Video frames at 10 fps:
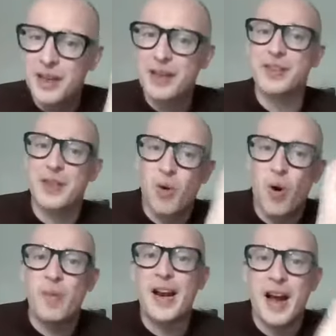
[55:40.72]
There's
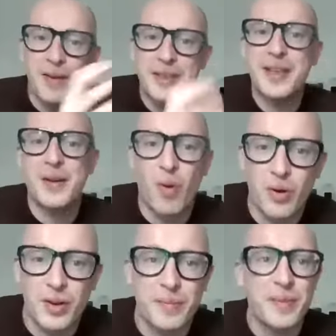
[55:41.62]
commonality in all
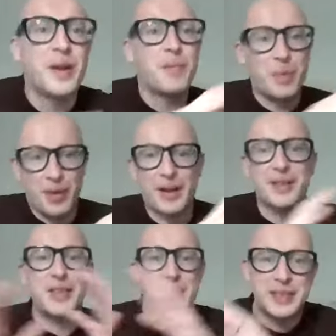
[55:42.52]
of them, but there
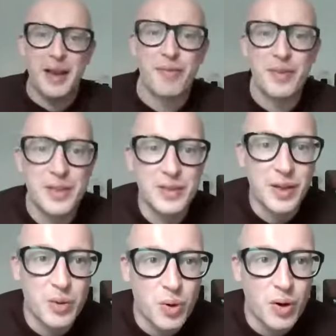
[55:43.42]
is these differences that
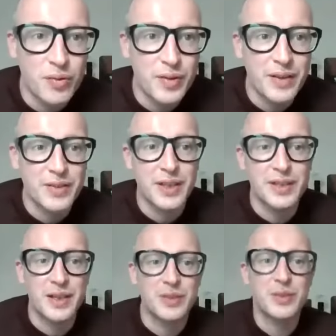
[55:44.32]
go off left, right, and
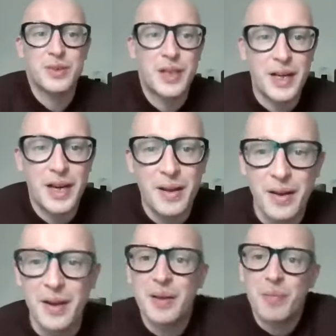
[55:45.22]
centre. So it's a great,
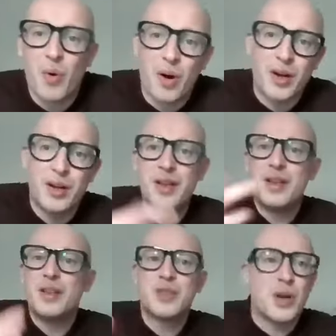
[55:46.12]
more
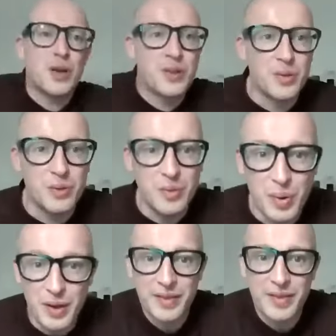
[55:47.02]
subtle
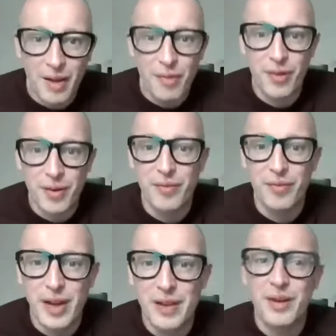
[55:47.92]
but different
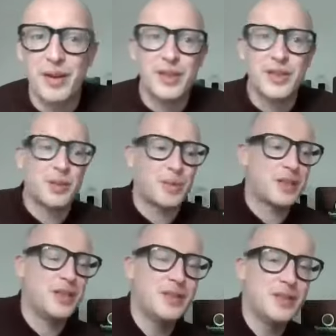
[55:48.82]
flavour in each of the
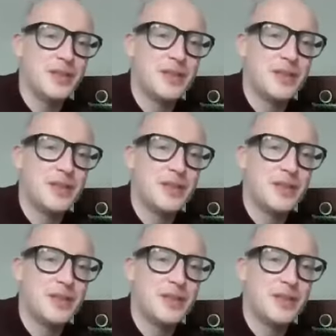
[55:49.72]
whiskies.